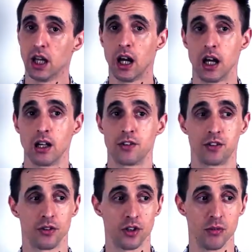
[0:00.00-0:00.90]

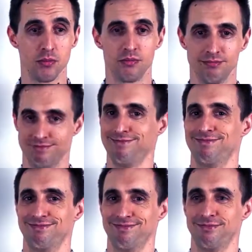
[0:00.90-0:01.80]

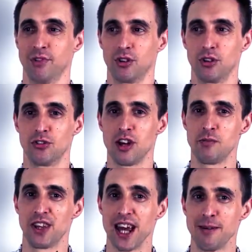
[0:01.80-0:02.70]
good time
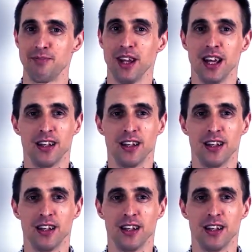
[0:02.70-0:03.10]
for that.